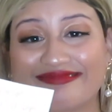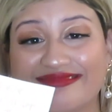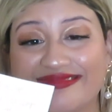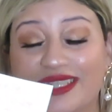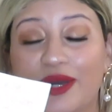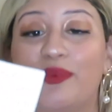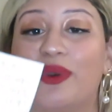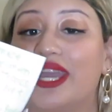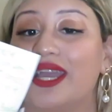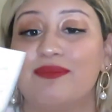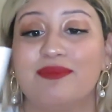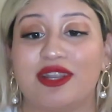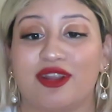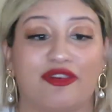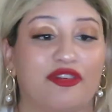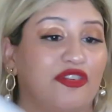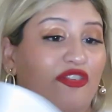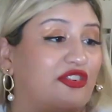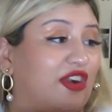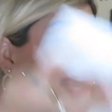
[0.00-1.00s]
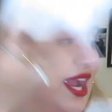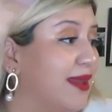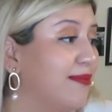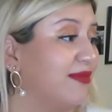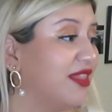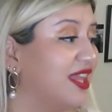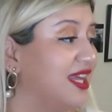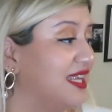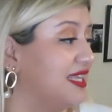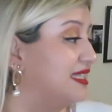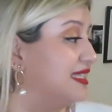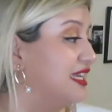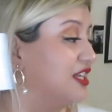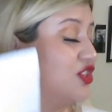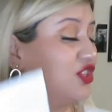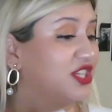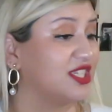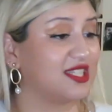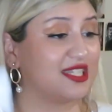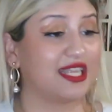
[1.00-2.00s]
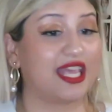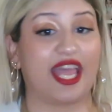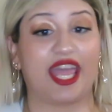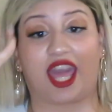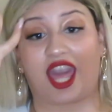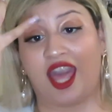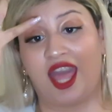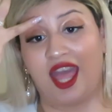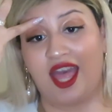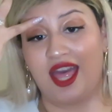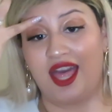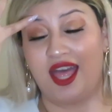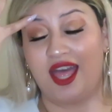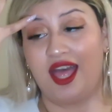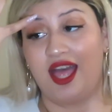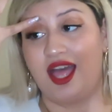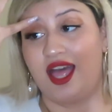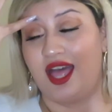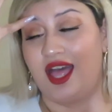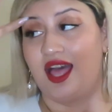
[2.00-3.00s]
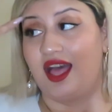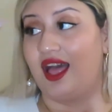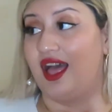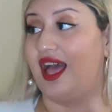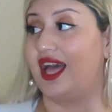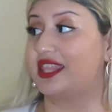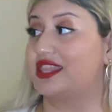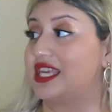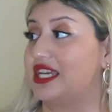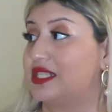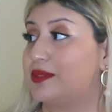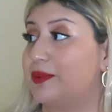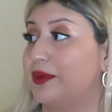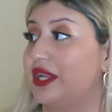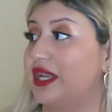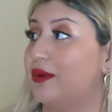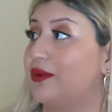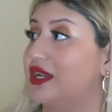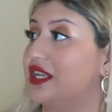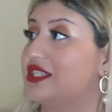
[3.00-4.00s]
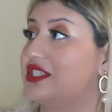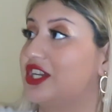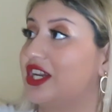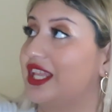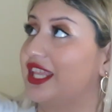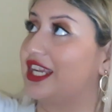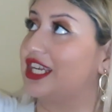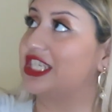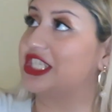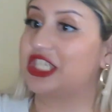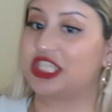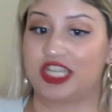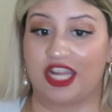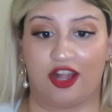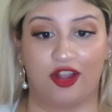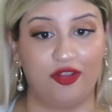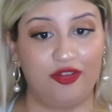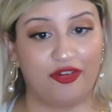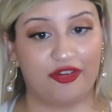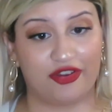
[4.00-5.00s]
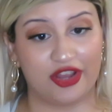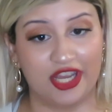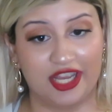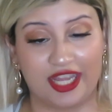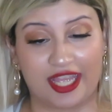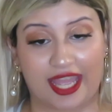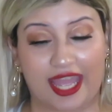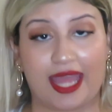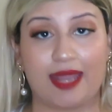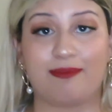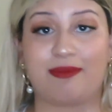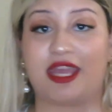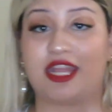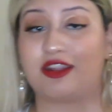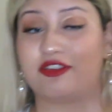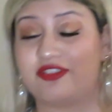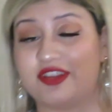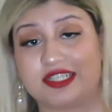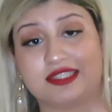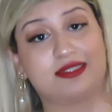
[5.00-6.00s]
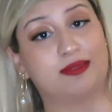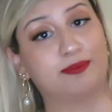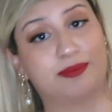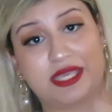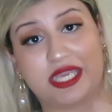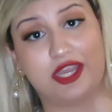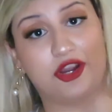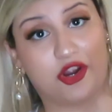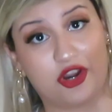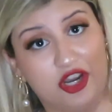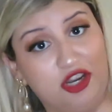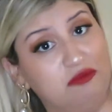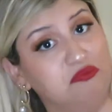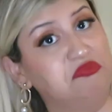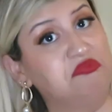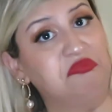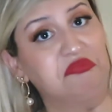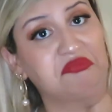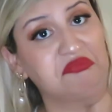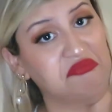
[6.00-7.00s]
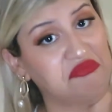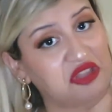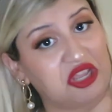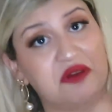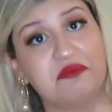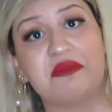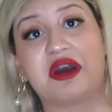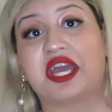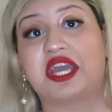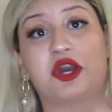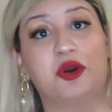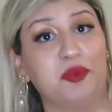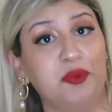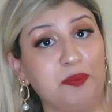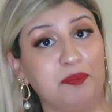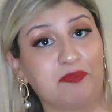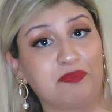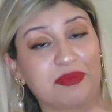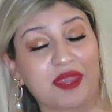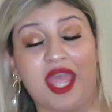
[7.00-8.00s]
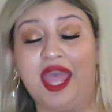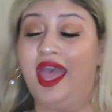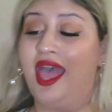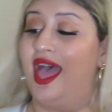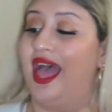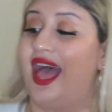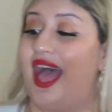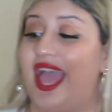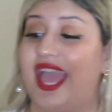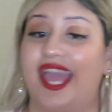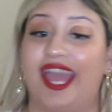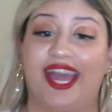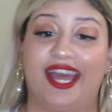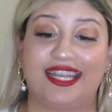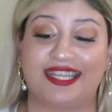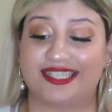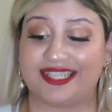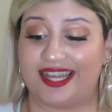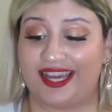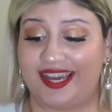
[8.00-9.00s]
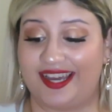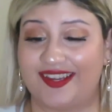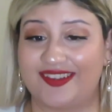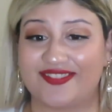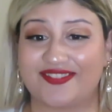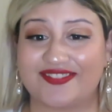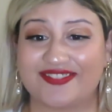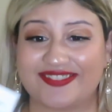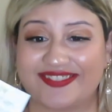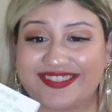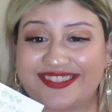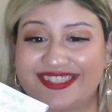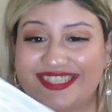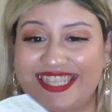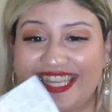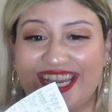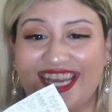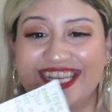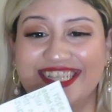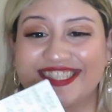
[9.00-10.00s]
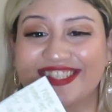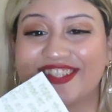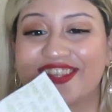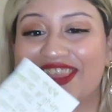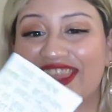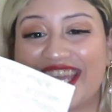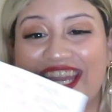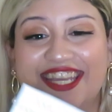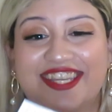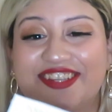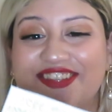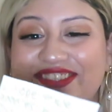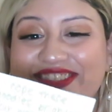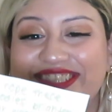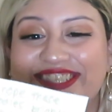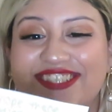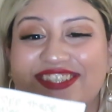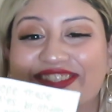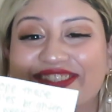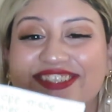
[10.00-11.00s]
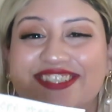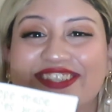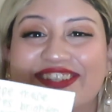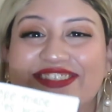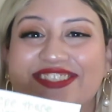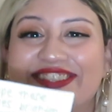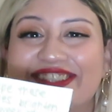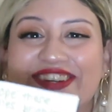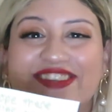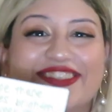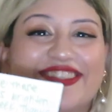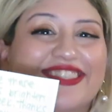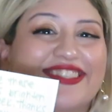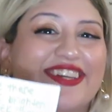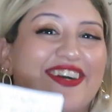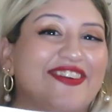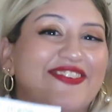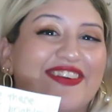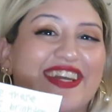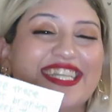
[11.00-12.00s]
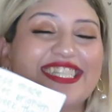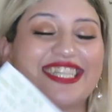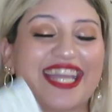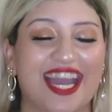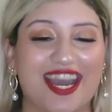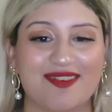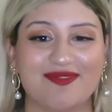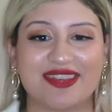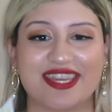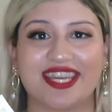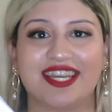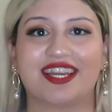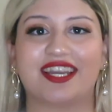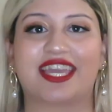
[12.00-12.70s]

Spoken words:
The way I'm gonna frame this and just like, at this point I want to start like a shelf and manifest some PR of my own. And yeah, so thank you so much, Abby.